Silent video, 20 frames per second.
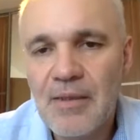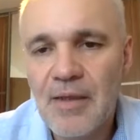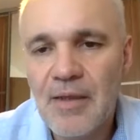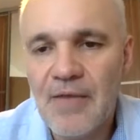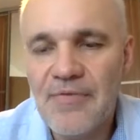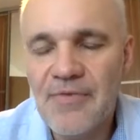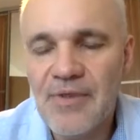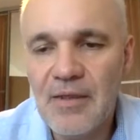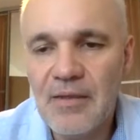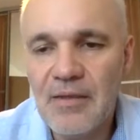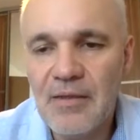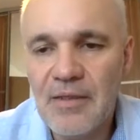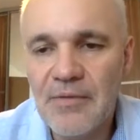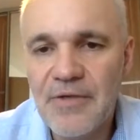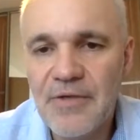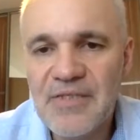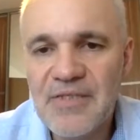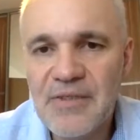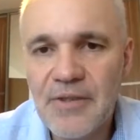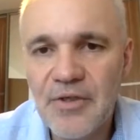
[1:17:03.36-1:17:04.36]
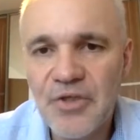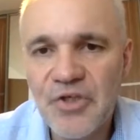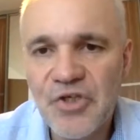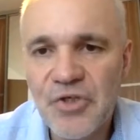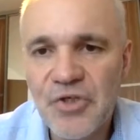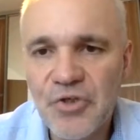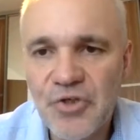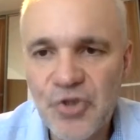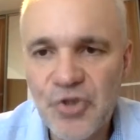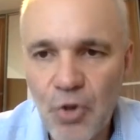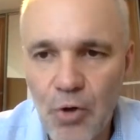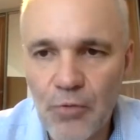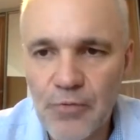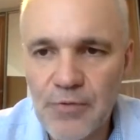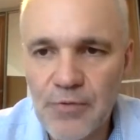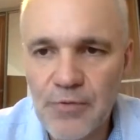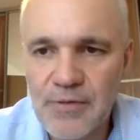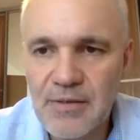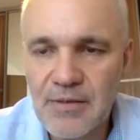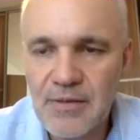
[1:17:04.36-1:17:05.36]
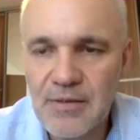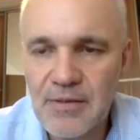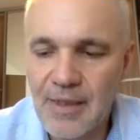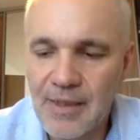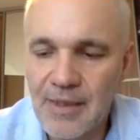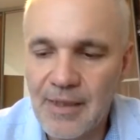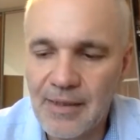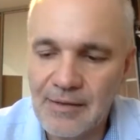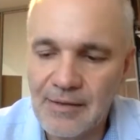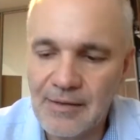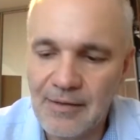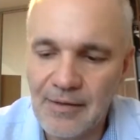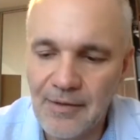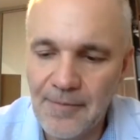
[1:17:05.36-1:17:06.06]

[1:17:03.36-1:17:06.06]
I think the research shows that